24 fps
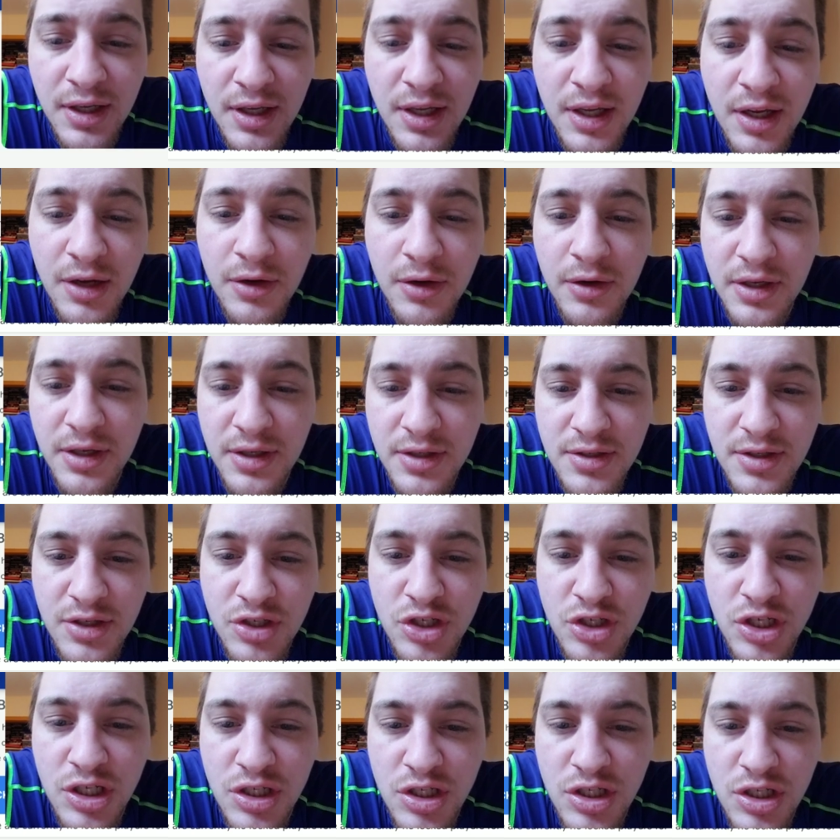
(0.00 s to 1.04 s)
Here is the
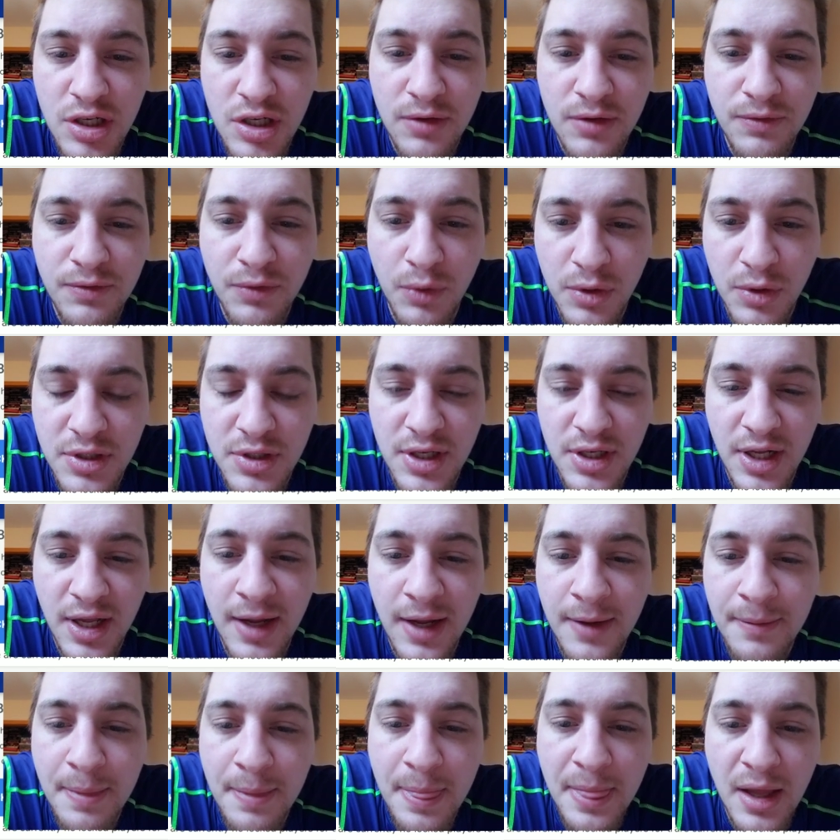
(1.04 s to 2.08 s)
cheat sheet for
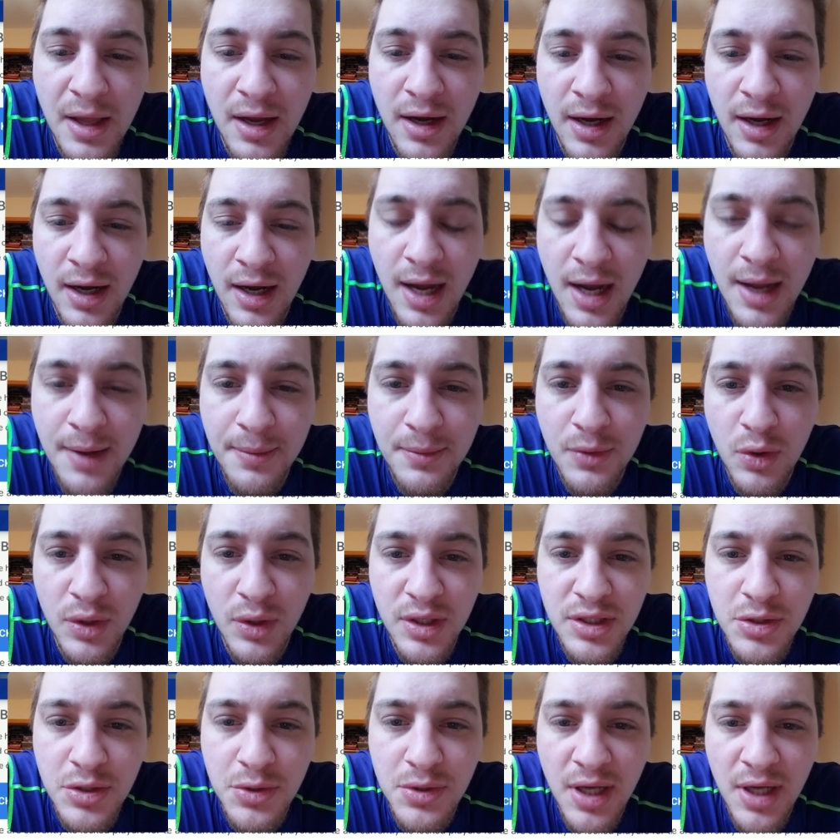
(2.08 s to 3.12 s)
today. I am
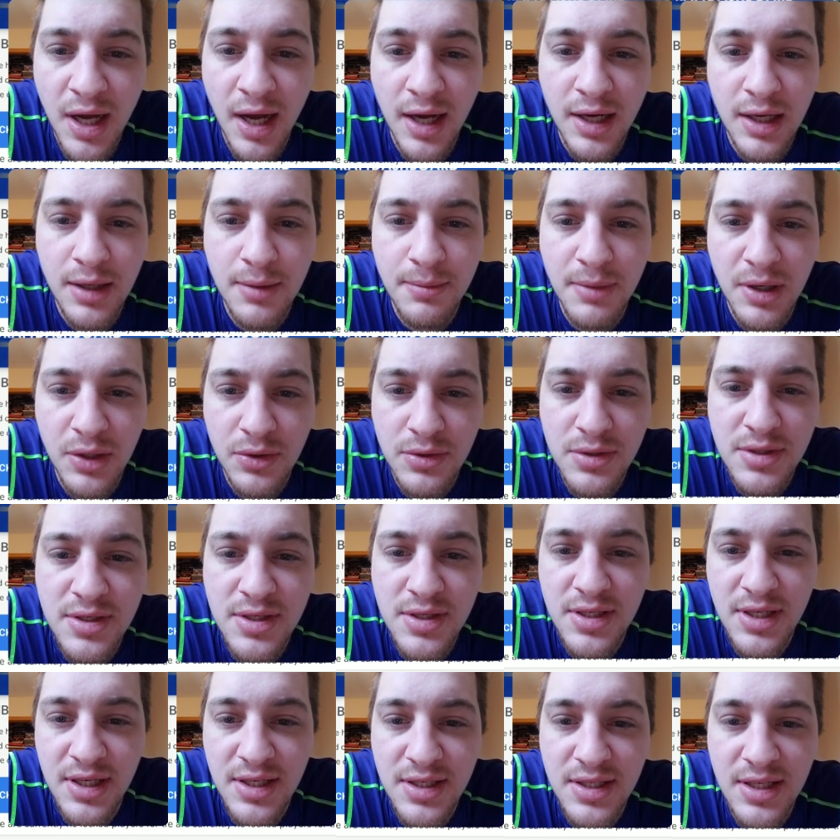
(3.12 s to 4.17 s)
going to talk about
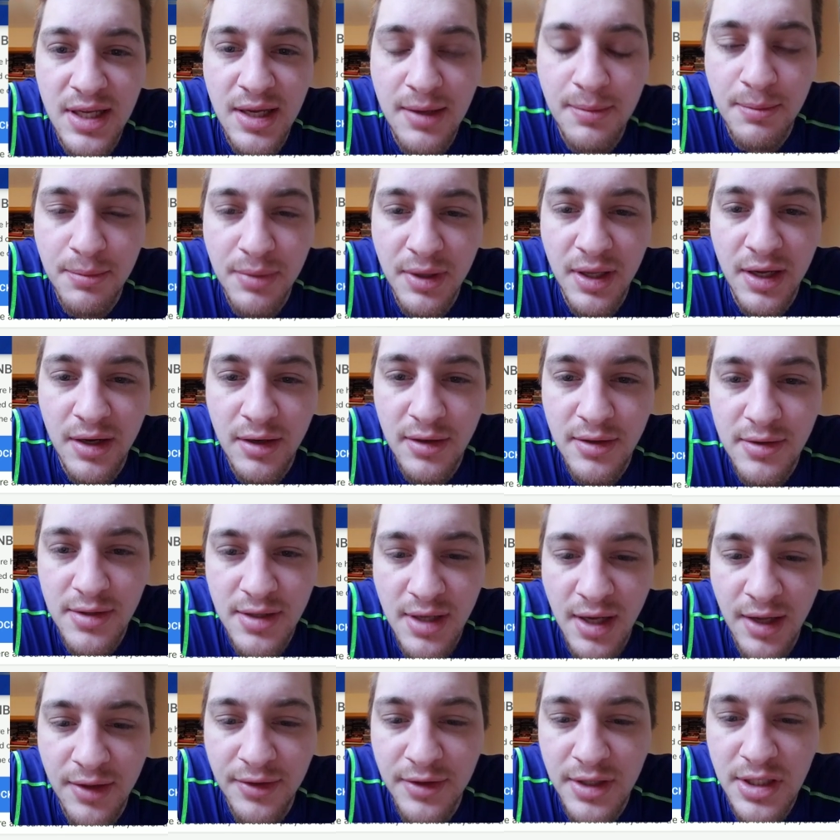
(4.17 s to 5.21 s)
16 players
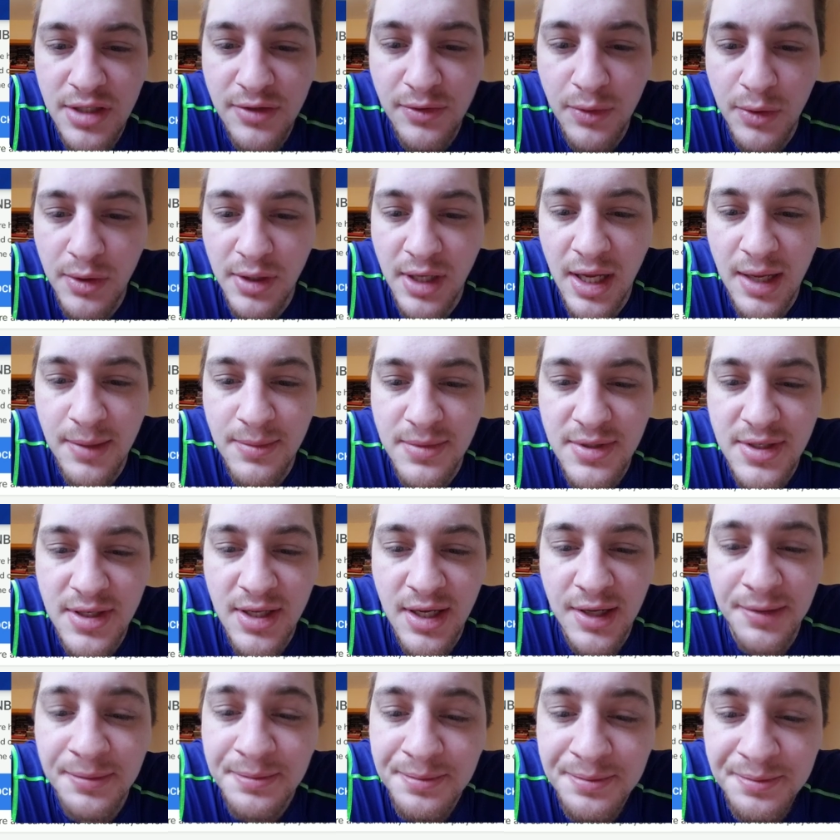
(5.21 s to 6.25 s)
on this 4-game
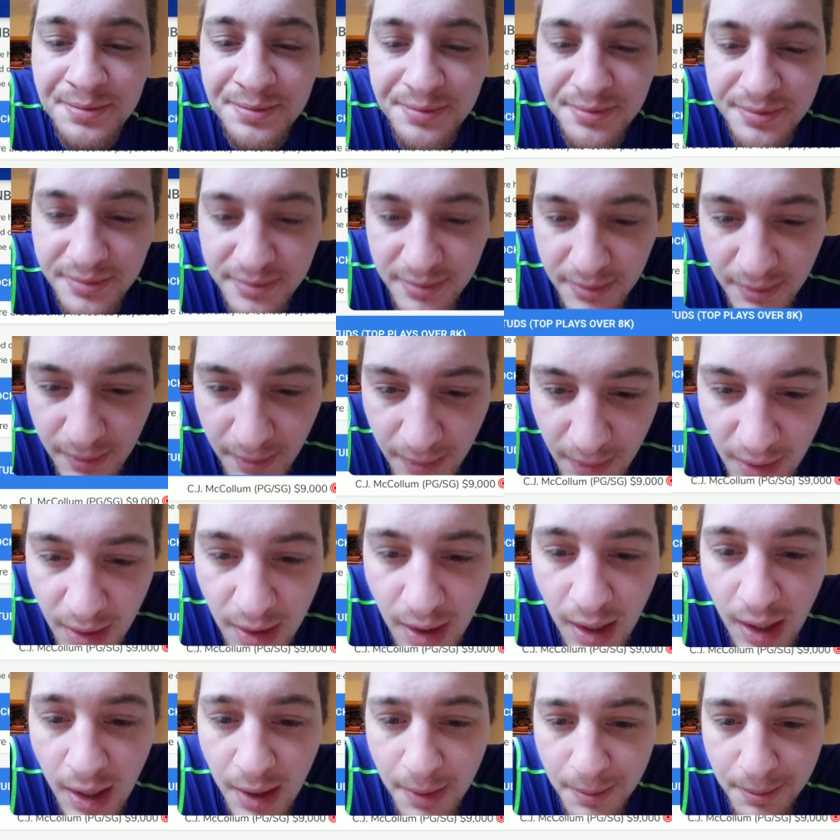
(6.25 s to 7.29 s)
slate.
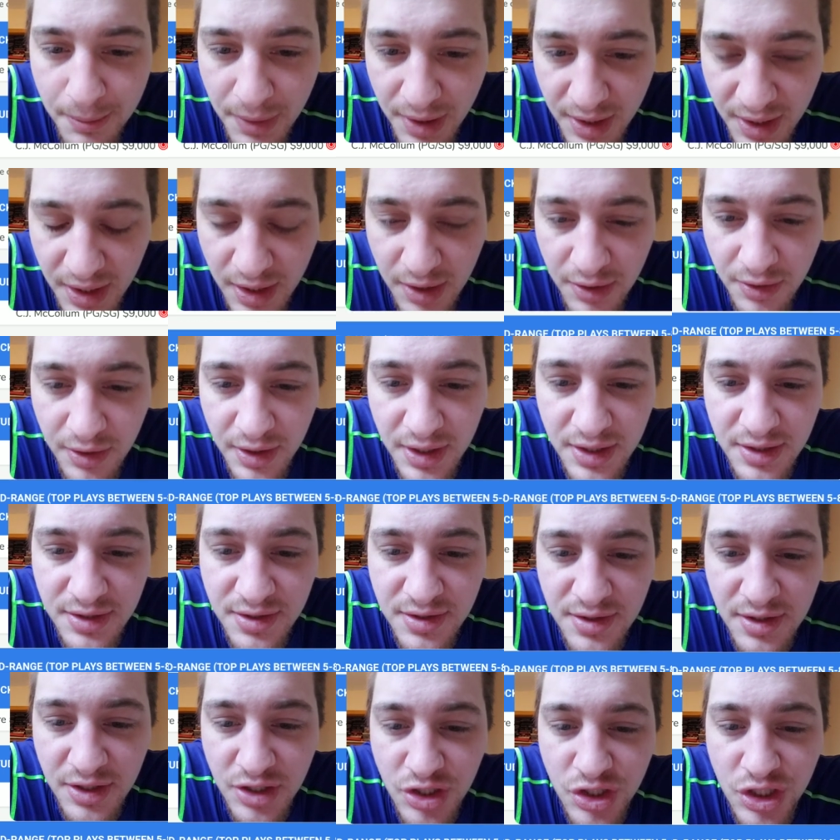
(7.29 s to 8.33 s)
But here
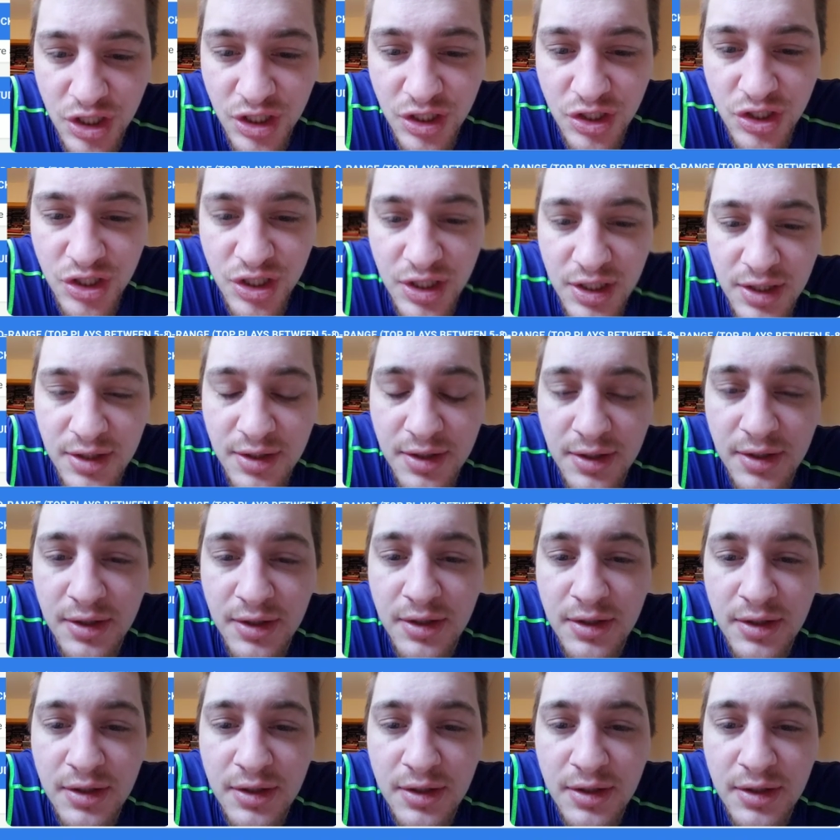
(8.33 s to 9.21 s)
is the cheat sheet.